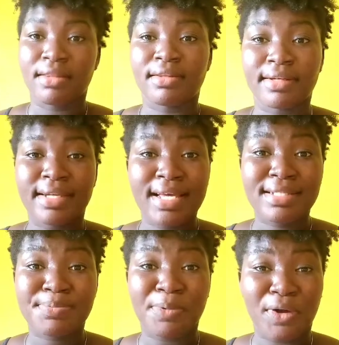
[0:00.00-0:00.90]
the
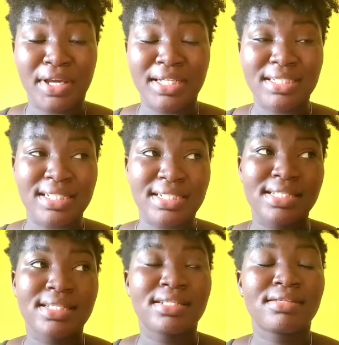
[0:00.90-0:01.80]
next point
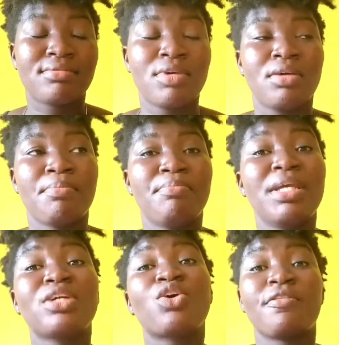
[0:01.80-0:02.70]
is
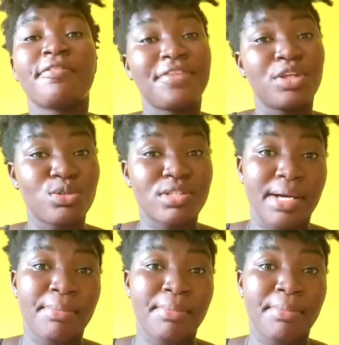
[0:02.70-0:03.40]
being confused